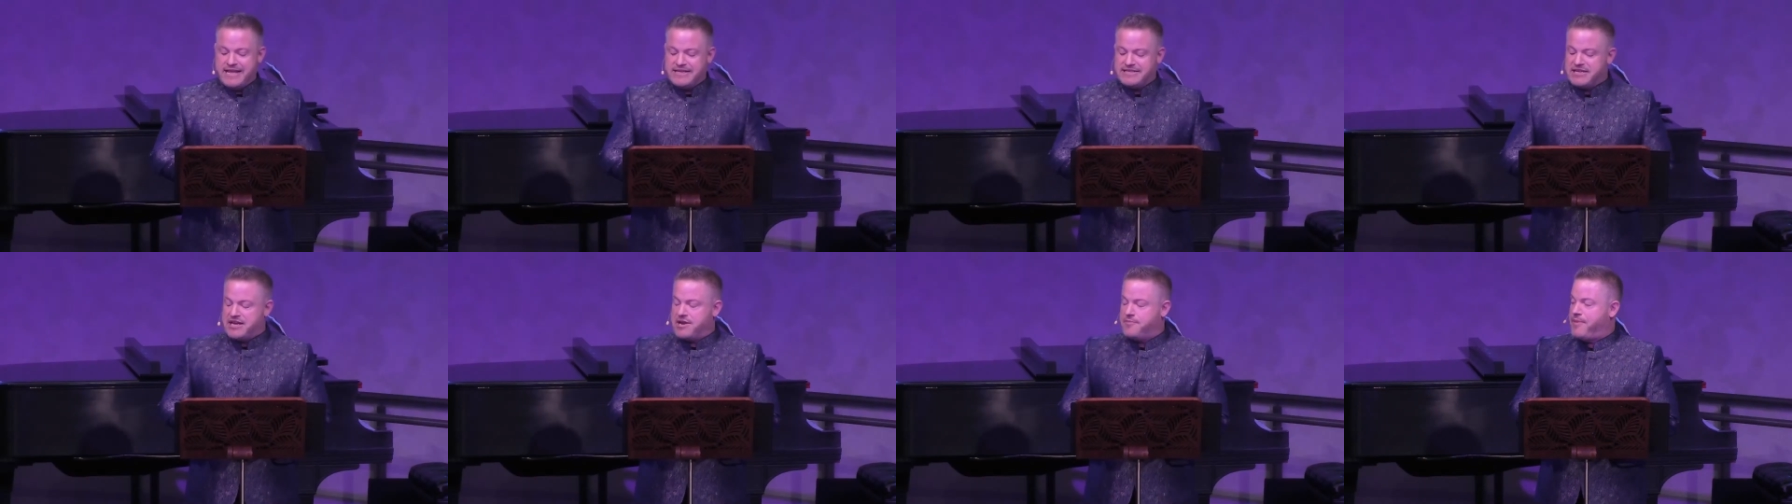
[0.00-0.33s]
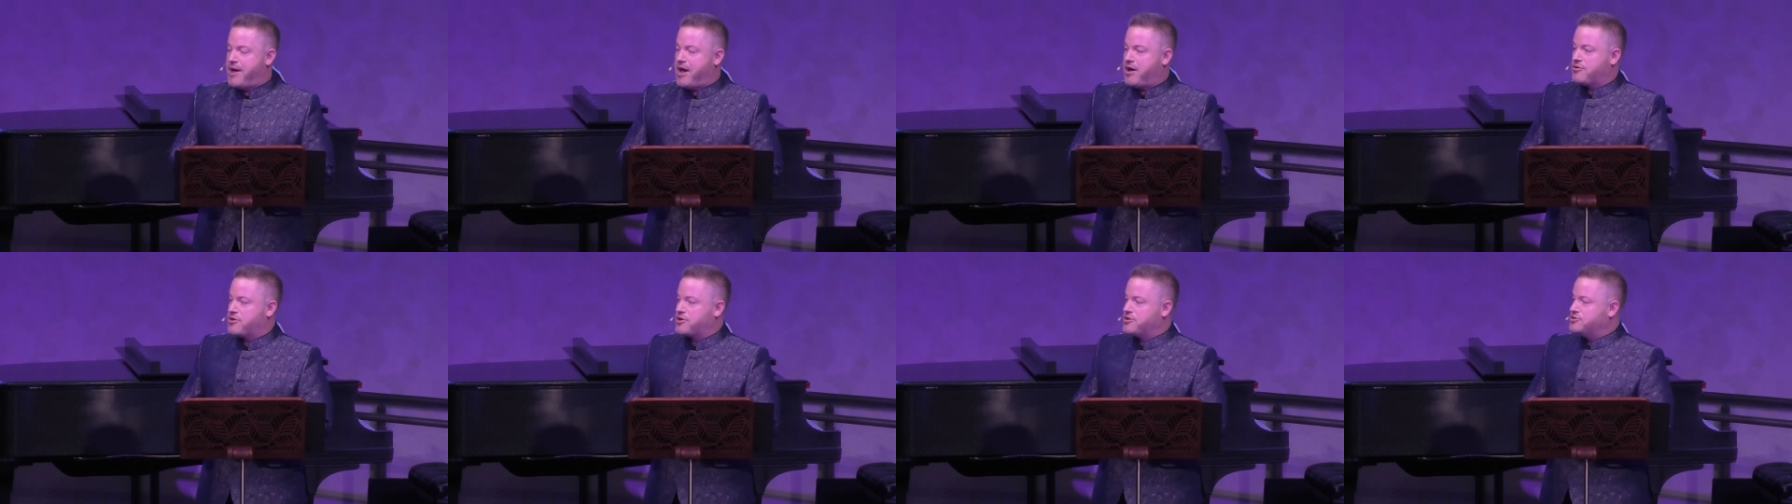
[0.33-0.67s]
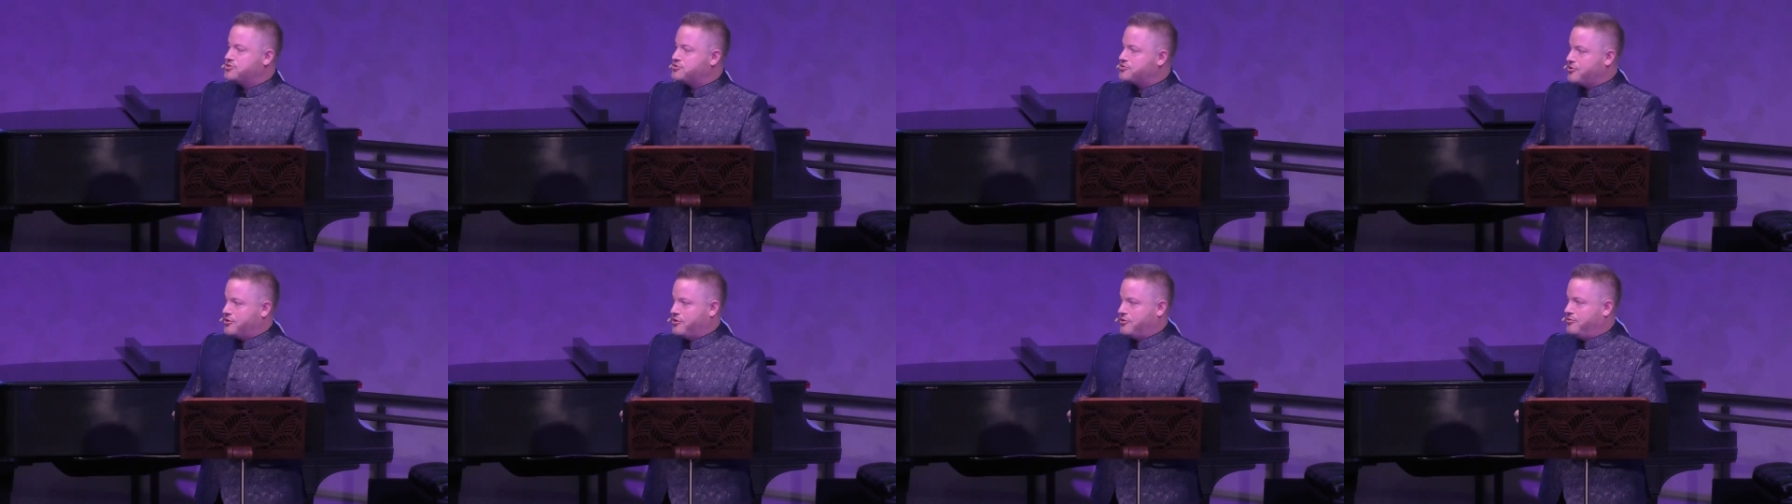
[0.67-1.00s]
isn't about
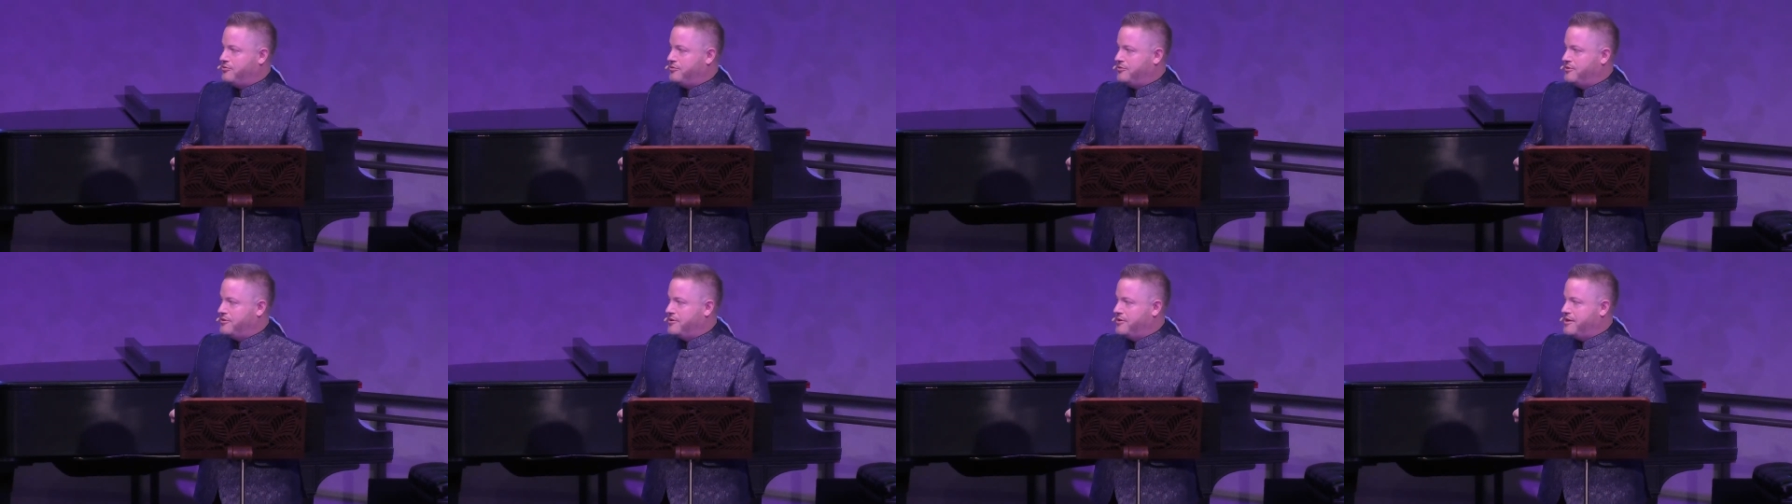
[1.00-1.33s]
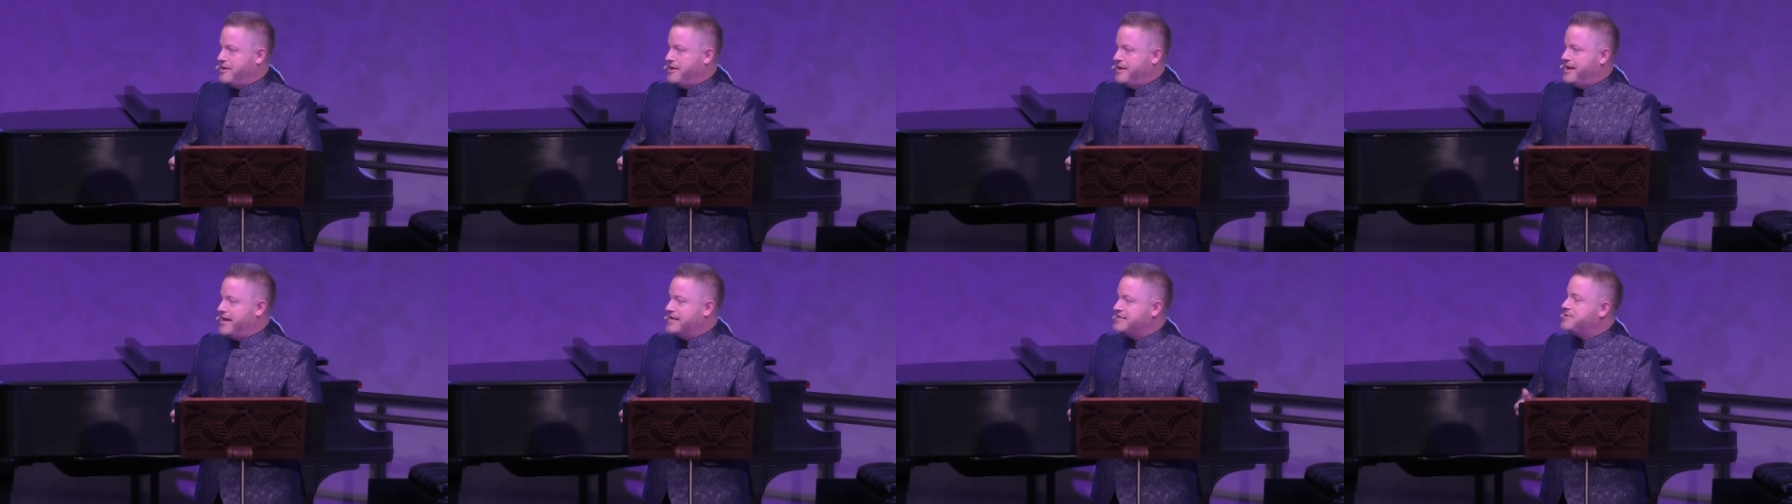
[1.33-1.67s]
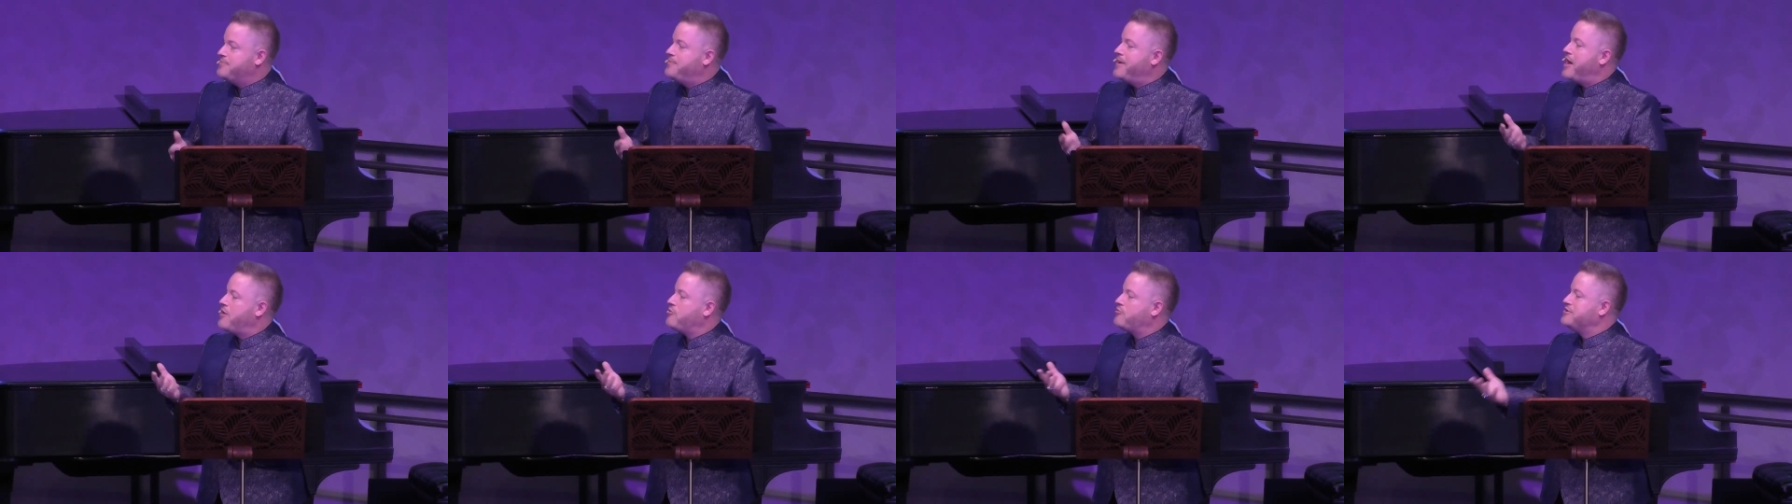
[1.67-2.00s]
control, it's
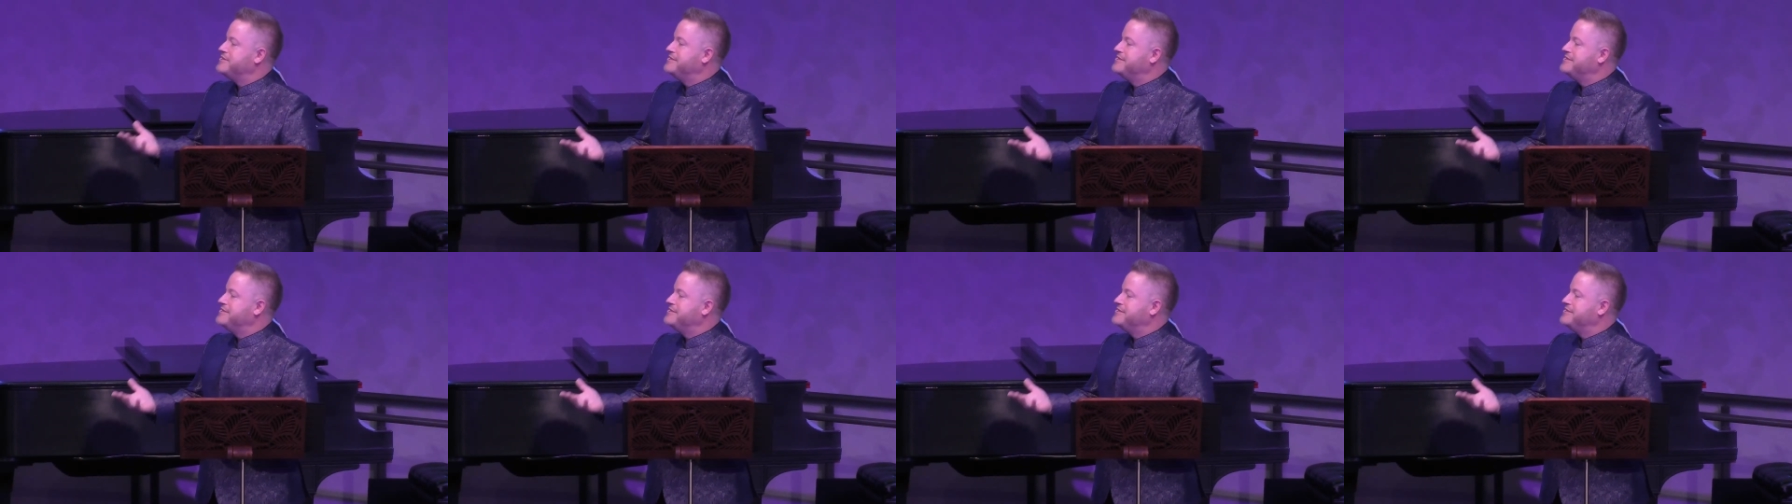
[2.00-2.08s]
about